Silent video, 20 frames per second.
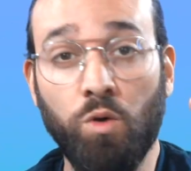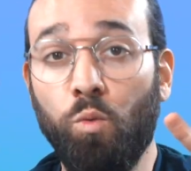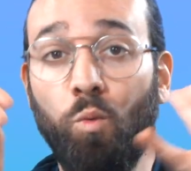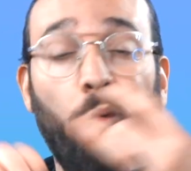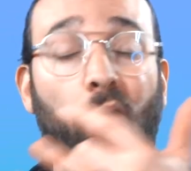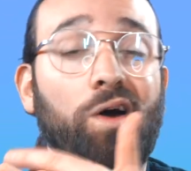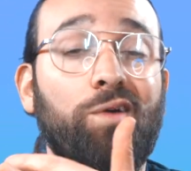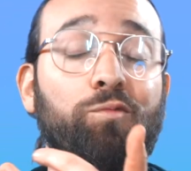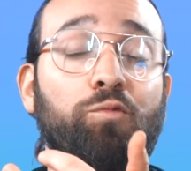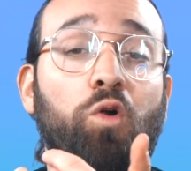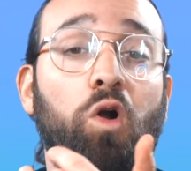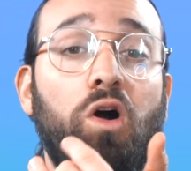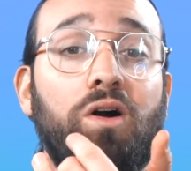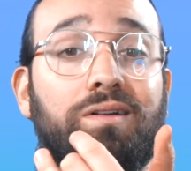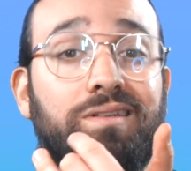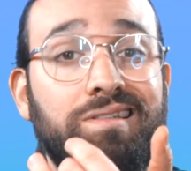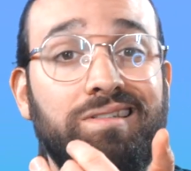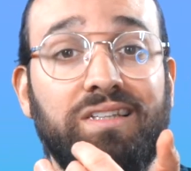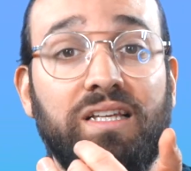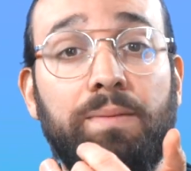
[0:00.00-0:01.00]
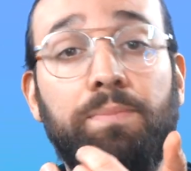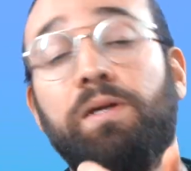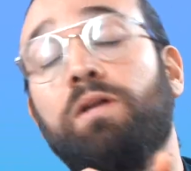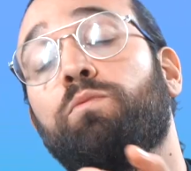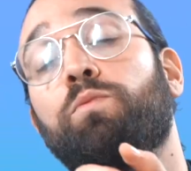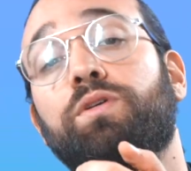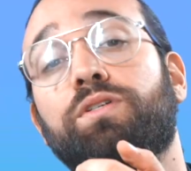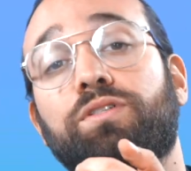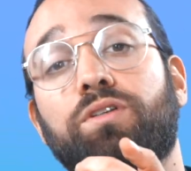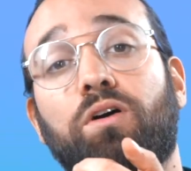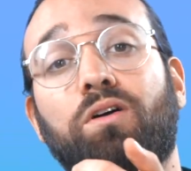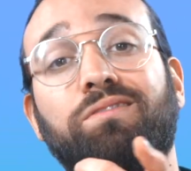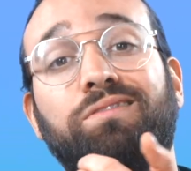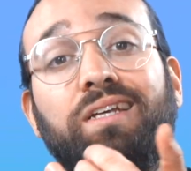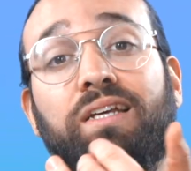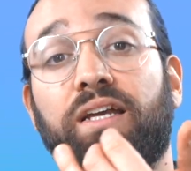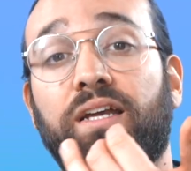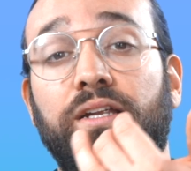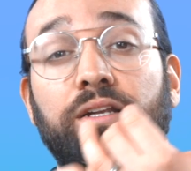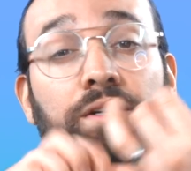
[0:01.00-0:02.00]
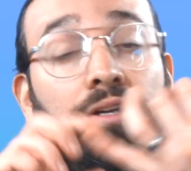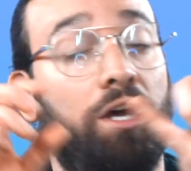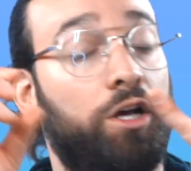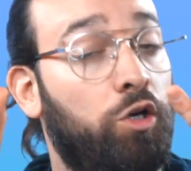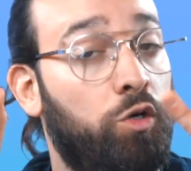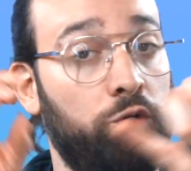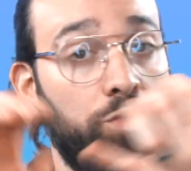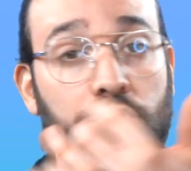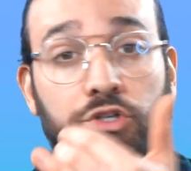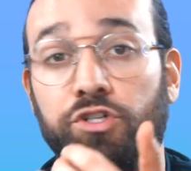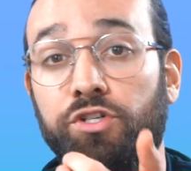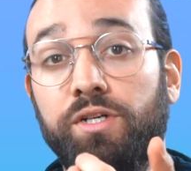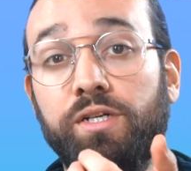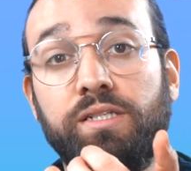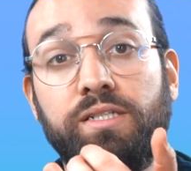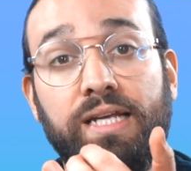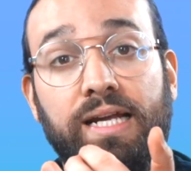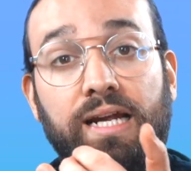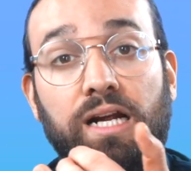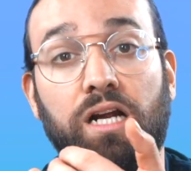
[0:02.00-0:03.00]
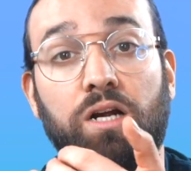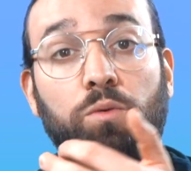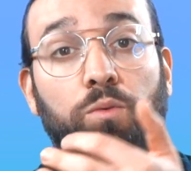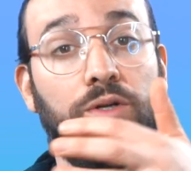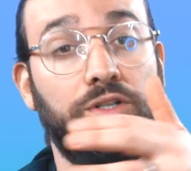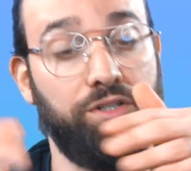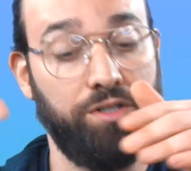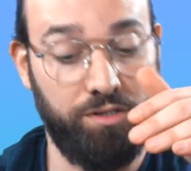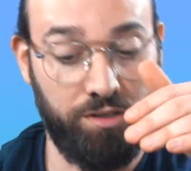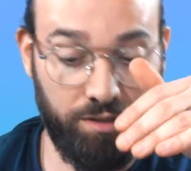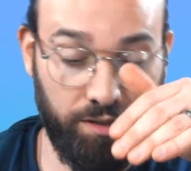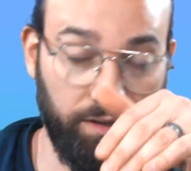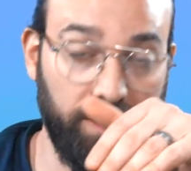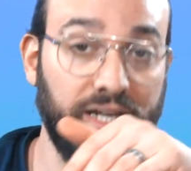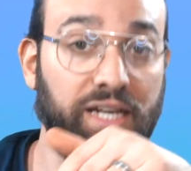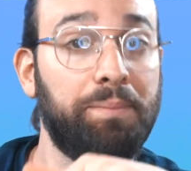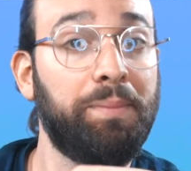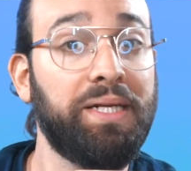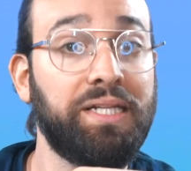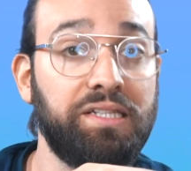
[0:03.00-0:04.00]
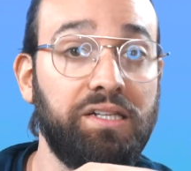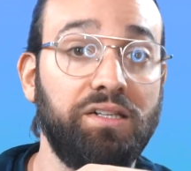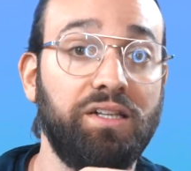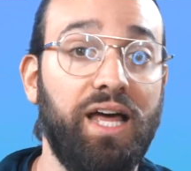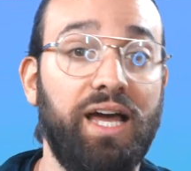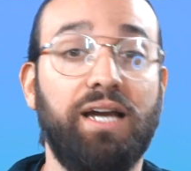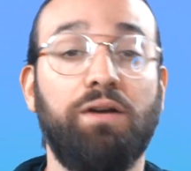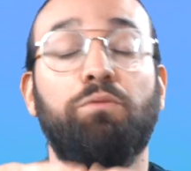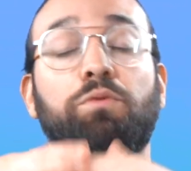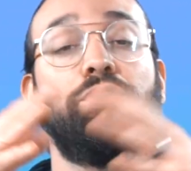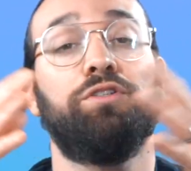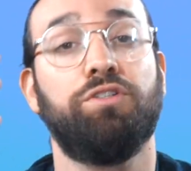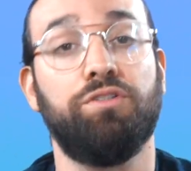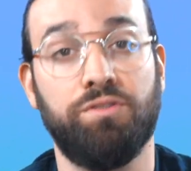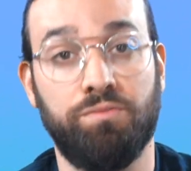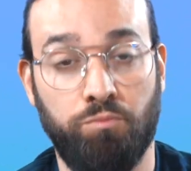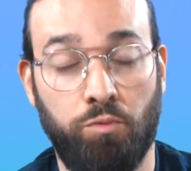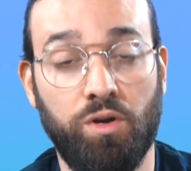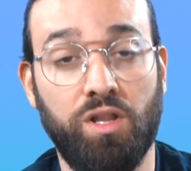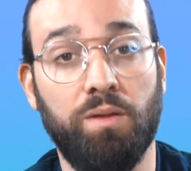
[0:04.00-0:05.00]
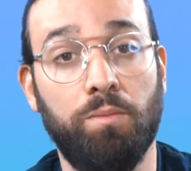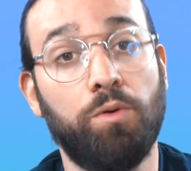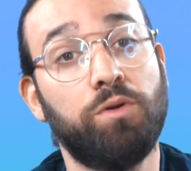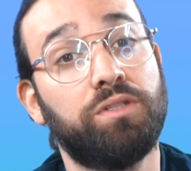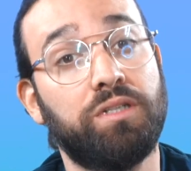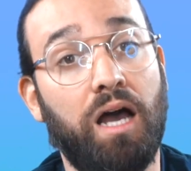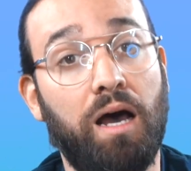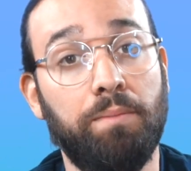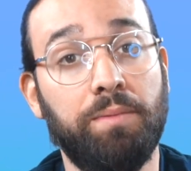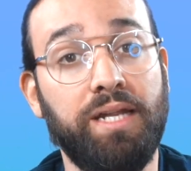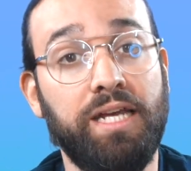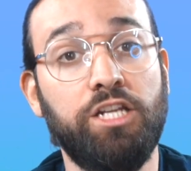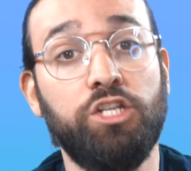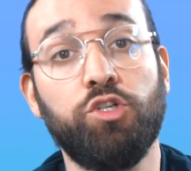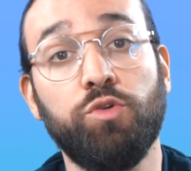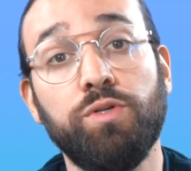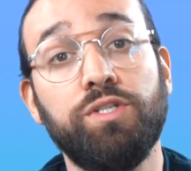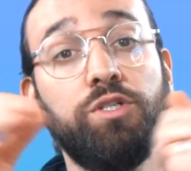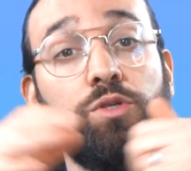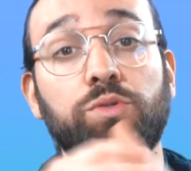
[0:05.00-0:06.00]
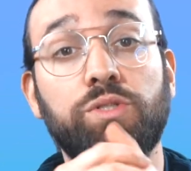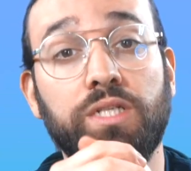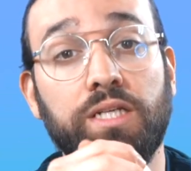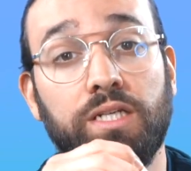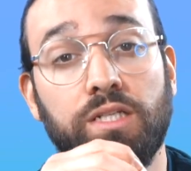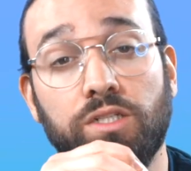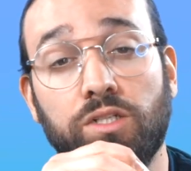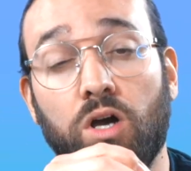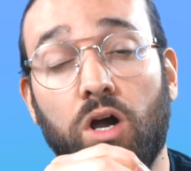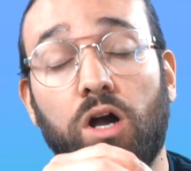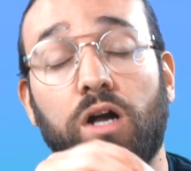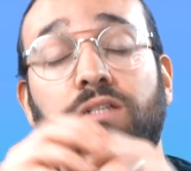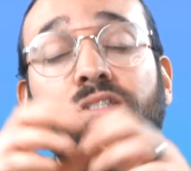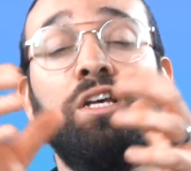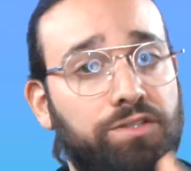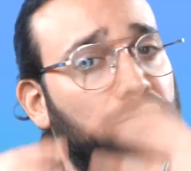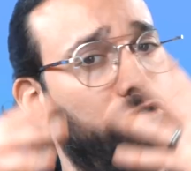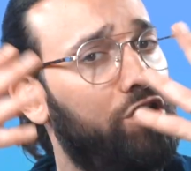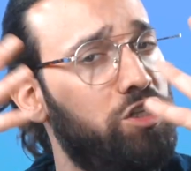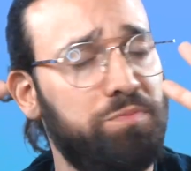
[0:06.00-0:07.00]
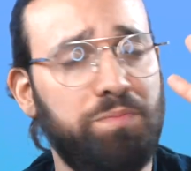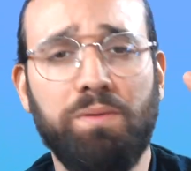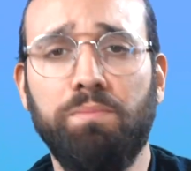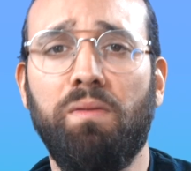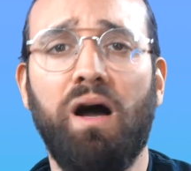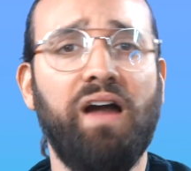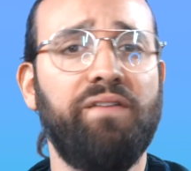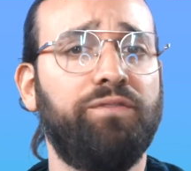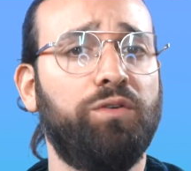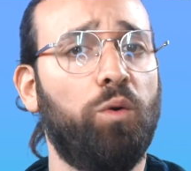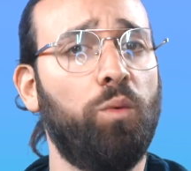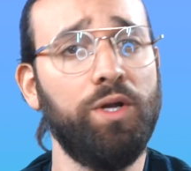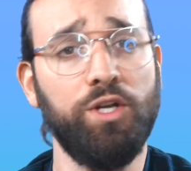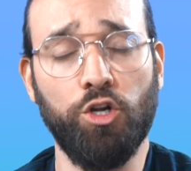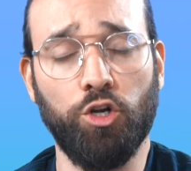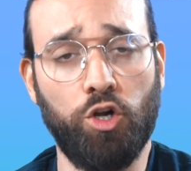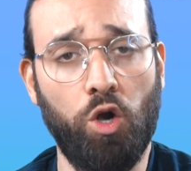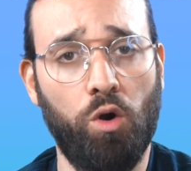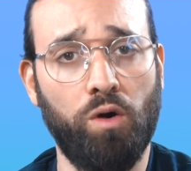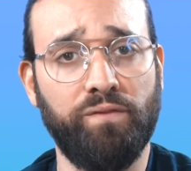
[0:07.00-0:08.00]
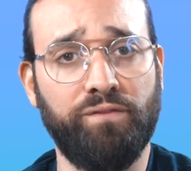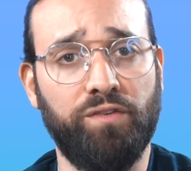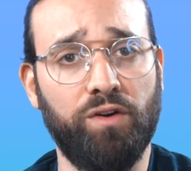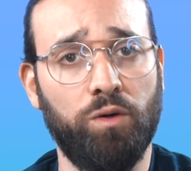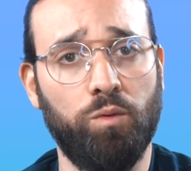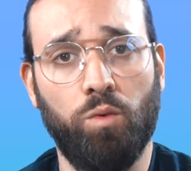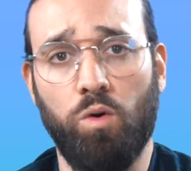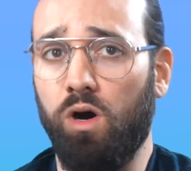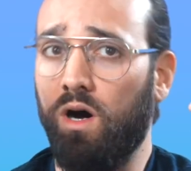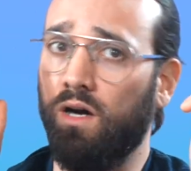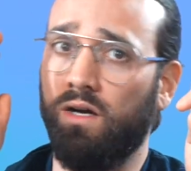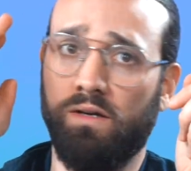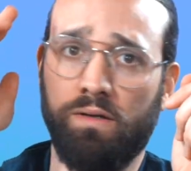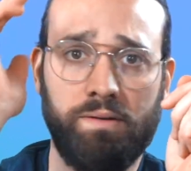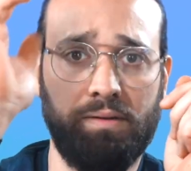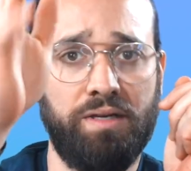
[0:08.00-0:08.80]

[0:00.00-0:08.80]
One wrong slip can result in a cruciate tear, which is the ligament in the leg, which is one of the most common injuries you see in dogs. So just be mindful when you're going for a walk.